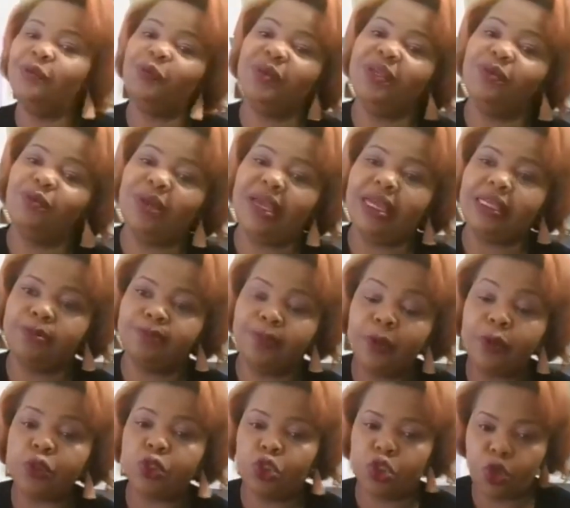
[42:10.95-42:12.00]
We're
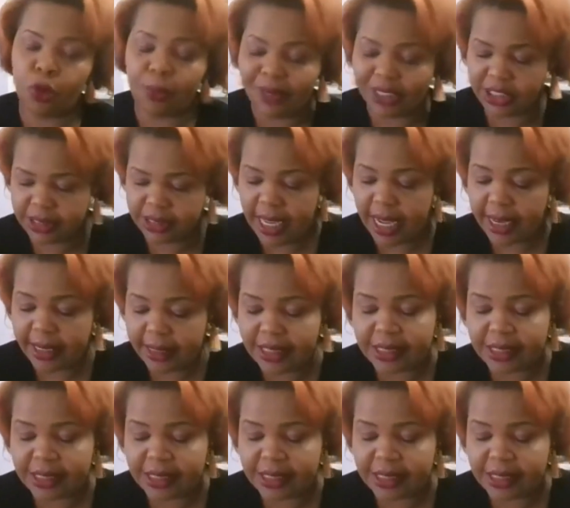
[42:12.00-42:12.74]
exposed to so much sun.